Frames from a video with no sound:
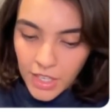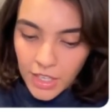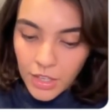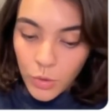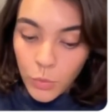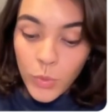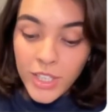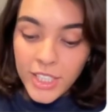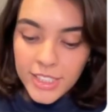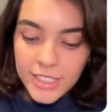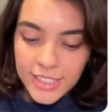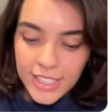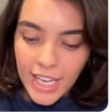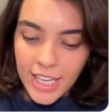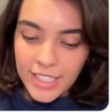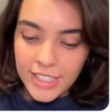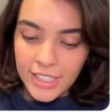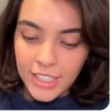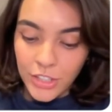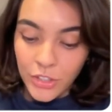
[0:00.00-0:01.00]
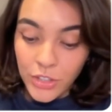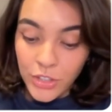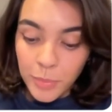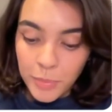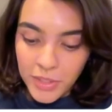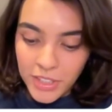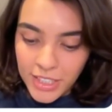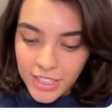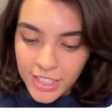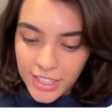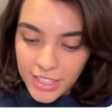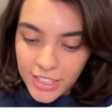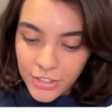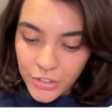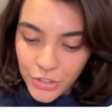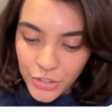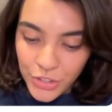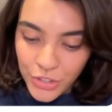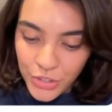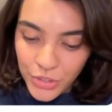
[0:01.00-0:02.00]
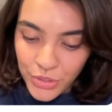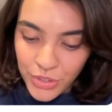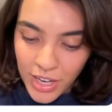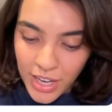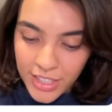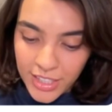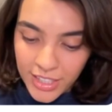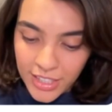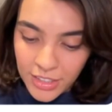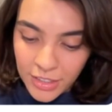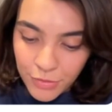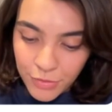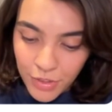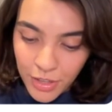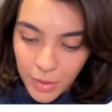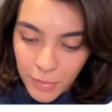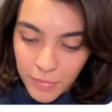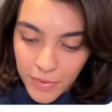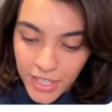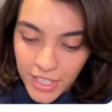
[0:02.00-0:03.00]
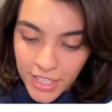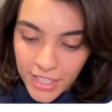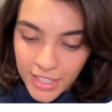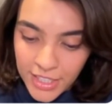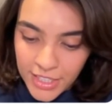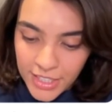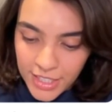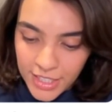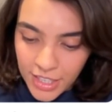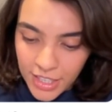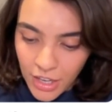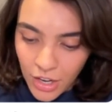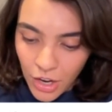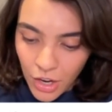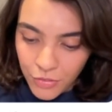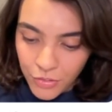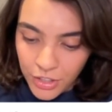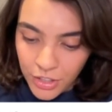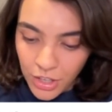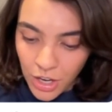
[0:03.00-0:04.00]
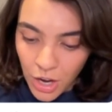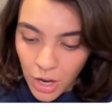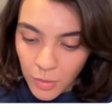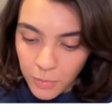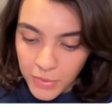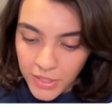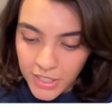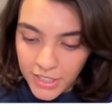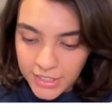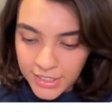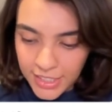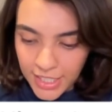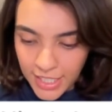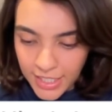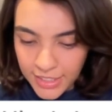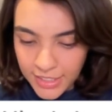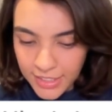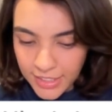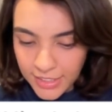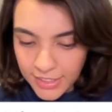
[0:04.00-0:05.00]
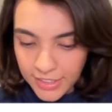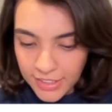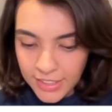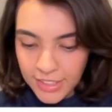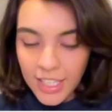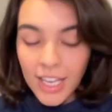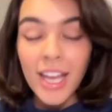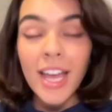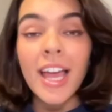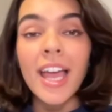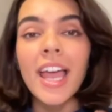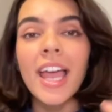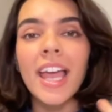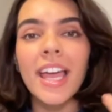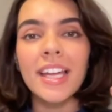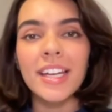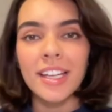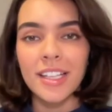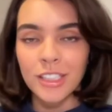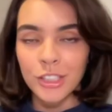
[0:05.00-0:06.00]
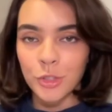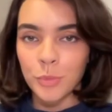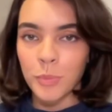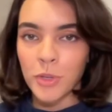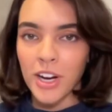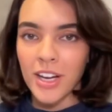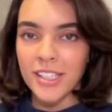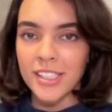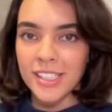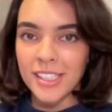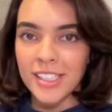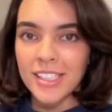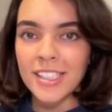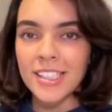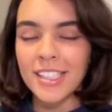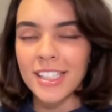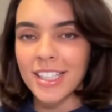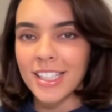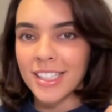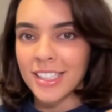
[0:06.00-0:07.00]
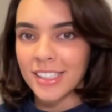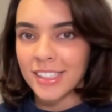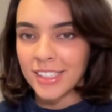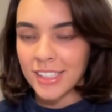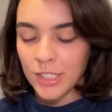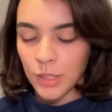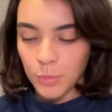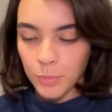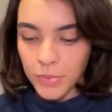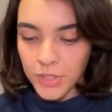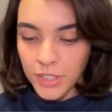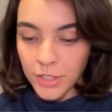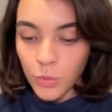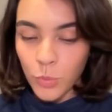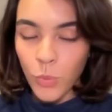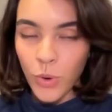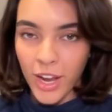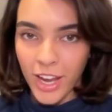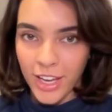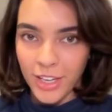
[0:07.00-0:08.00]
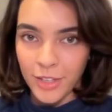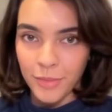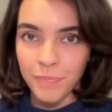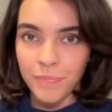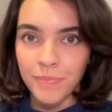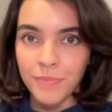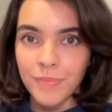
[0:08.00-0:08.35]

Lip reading: What is testing? Your ability to identify main idea of a complex sentence and express it in a simpler way.